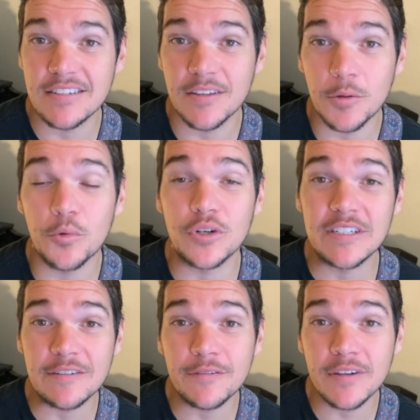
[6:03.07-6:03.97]
a little more
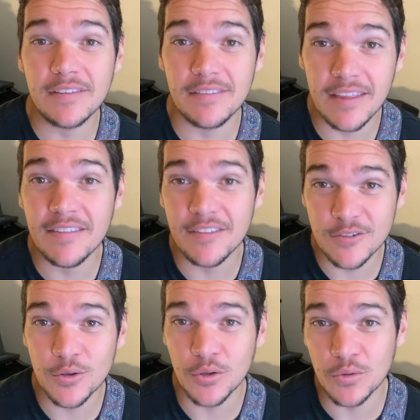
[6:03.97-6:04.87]
different than the
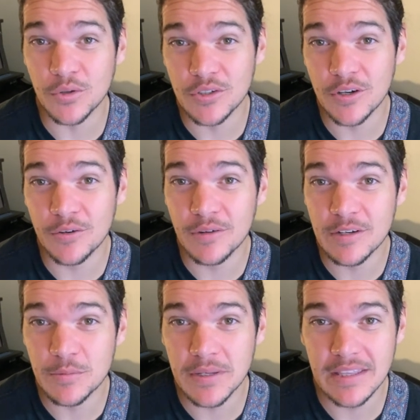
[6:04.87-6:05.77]
solo guitar
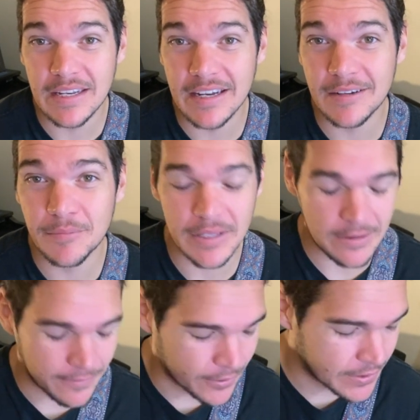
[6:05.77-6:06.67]
arrangement that I had played the
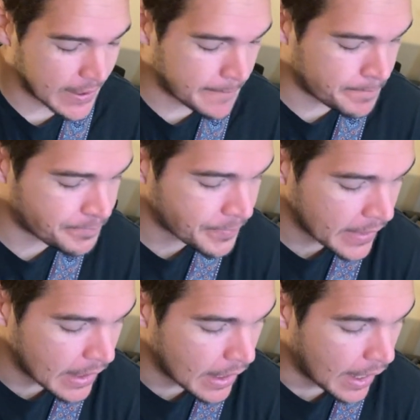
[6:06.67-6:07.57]
first time.
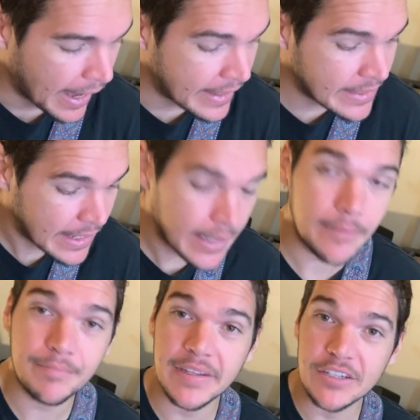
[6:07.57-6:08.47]
And
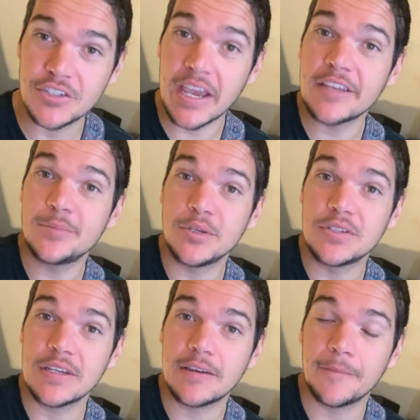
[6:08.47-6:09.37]
then in jazz
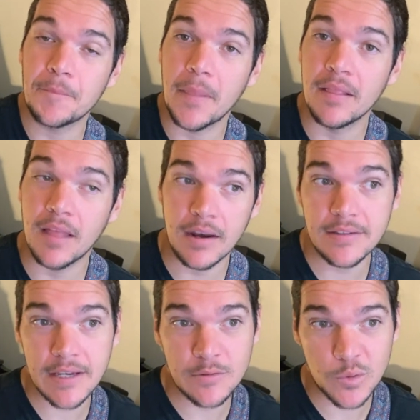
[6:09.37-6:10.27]
music, a lot of
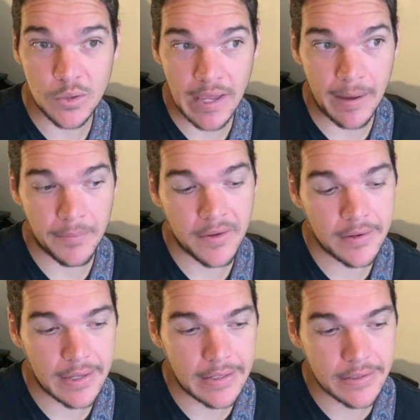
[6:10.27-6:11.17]
times what will happen
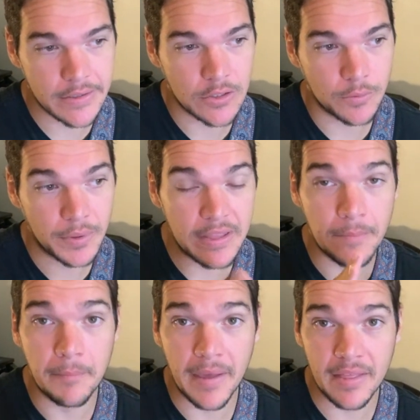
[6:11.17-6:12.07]
is you'll play the
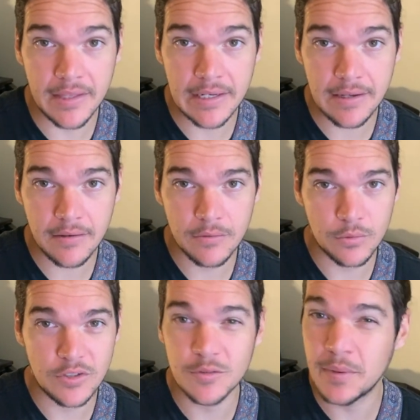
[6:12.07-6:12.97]
melody,
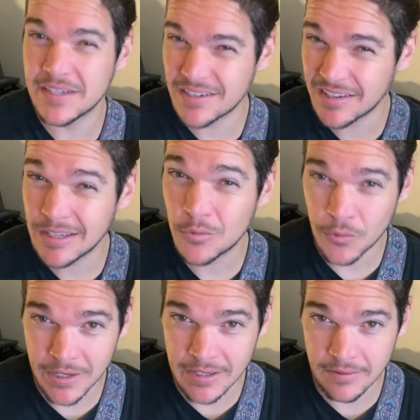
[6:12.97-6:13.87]
which is basically
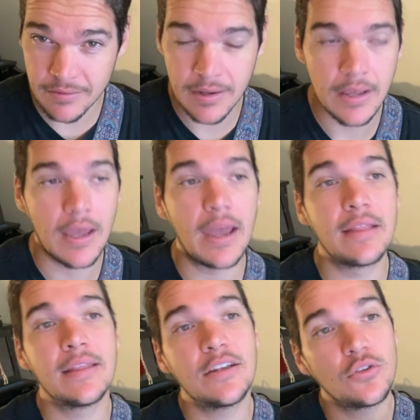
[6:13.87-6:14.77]
written, and
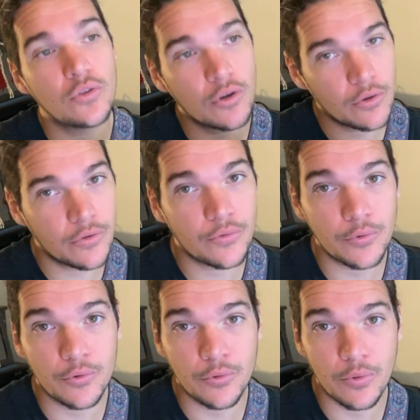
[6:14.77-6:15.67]
then you'll go
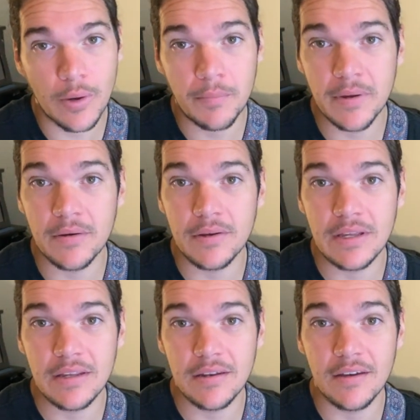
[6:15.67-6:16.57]
through a
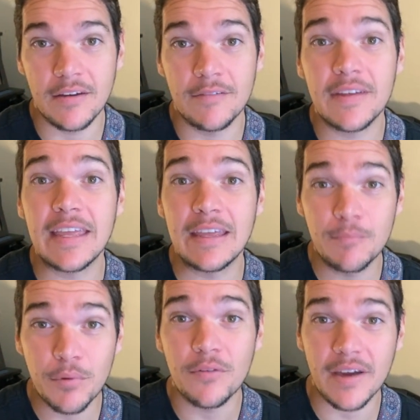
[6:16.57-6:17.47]
period of
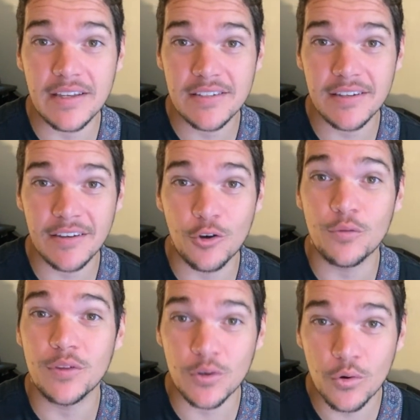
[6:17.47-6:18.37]
improvising
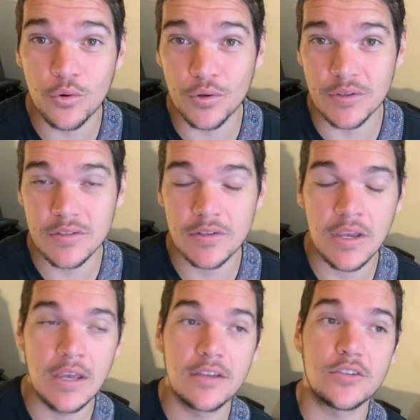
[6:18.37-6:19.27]
over the chords.
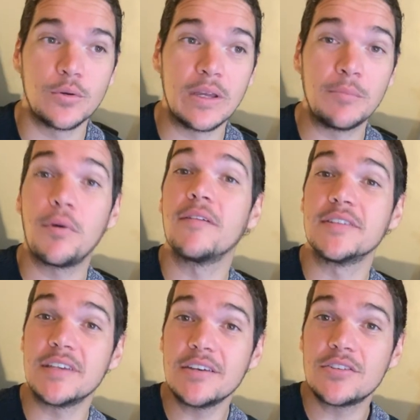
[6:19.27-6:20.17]
So
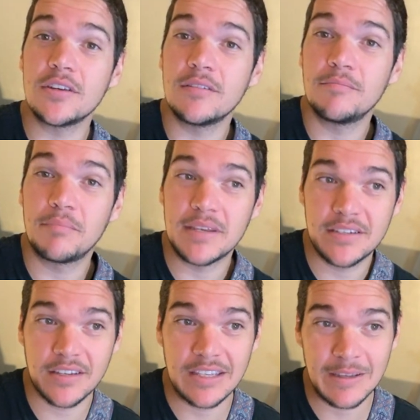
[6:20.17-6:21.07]
improvisation,
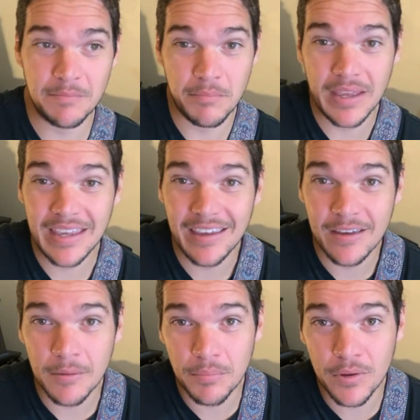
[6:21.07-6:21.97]
basically making
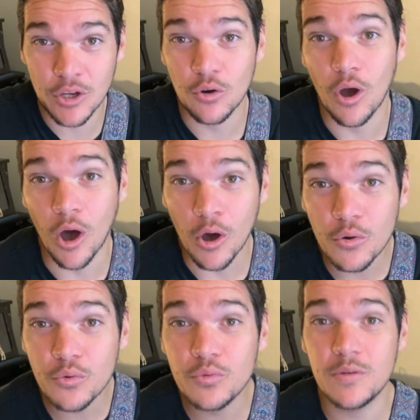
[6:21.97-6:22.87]
up your
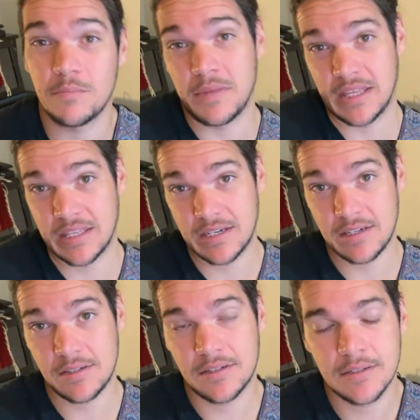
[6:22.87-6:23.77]
own
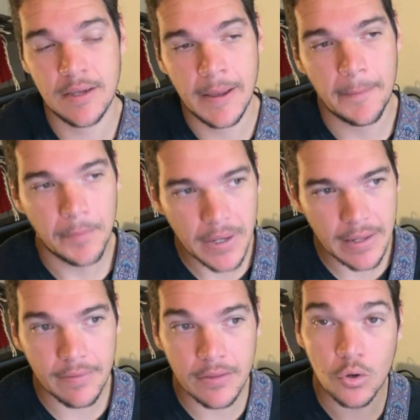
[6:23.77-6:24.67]
melodies,
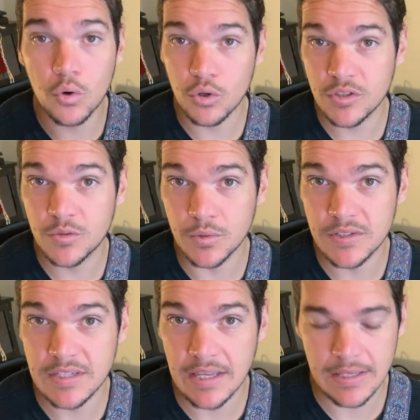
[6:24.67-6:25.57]
but the chords will
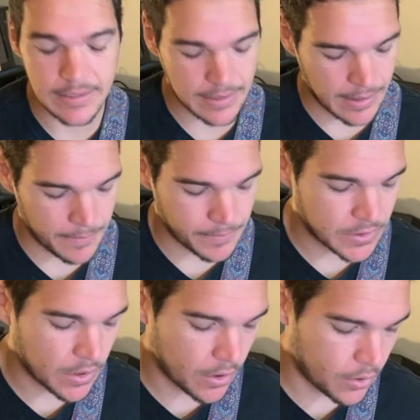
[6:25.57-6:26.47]
stay the same.
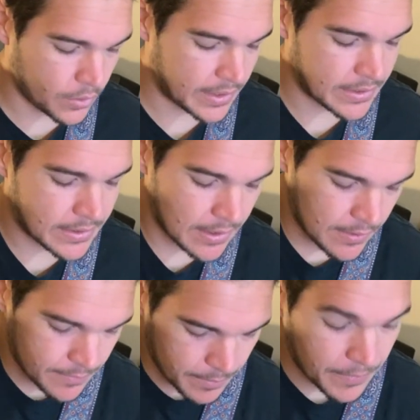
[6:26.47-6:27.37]
So instead
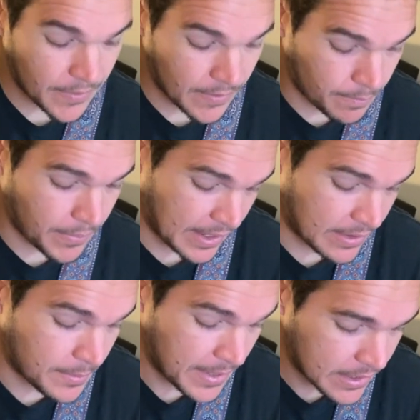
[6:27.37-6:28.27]
of playing the
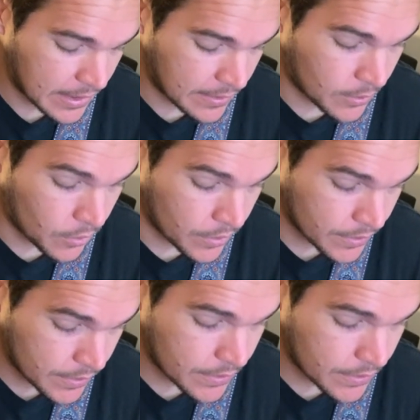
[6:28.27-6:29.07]
melody and the chords,